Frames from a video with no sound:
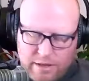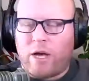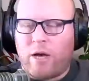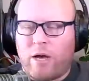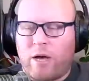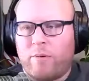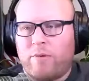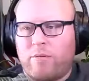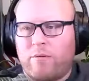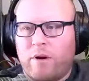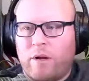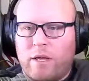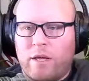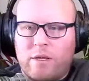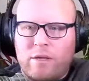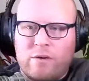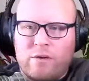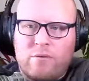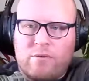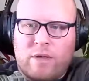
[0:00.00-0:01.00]
up and running
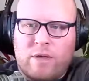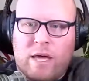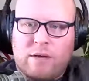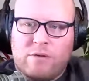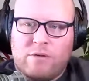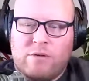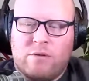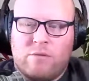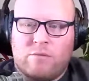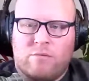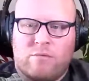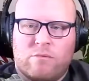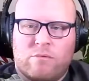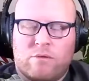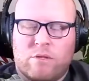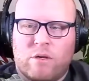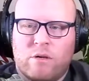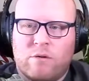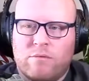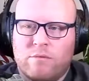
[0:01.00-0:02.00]
and do that too.
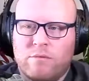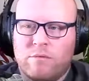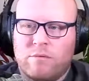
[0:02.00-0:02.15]
So